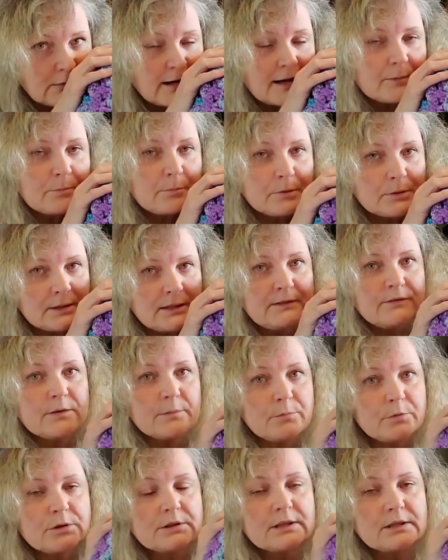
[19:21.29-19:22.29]
I believe I
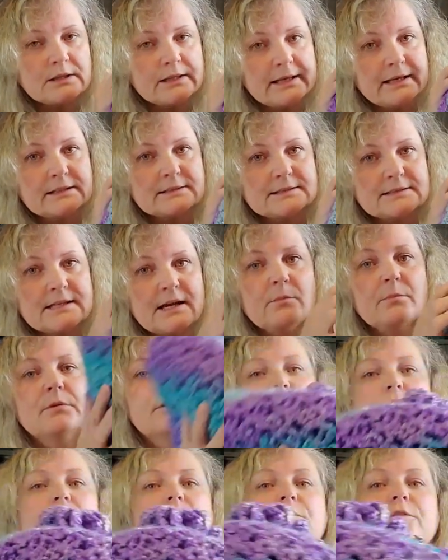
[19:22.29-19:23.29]
put the links down
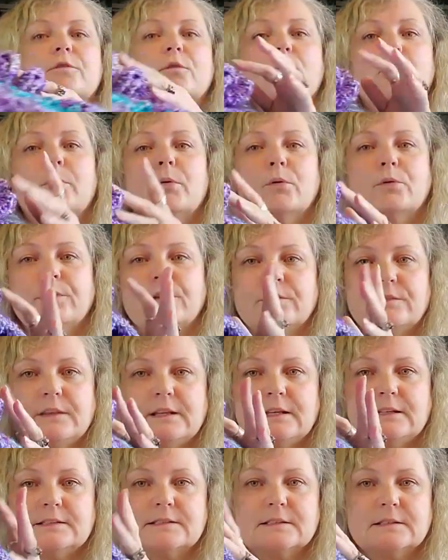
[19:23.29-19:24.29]
below for both of
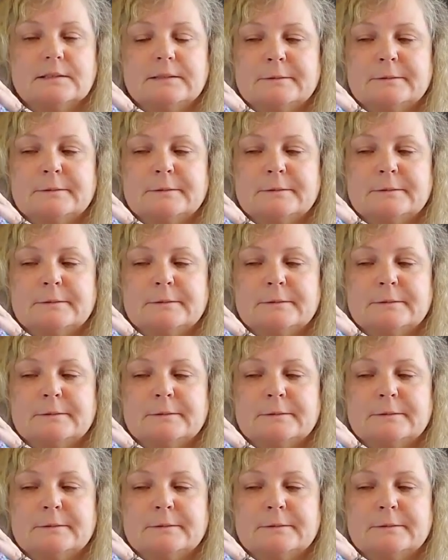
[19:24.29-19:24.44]
these.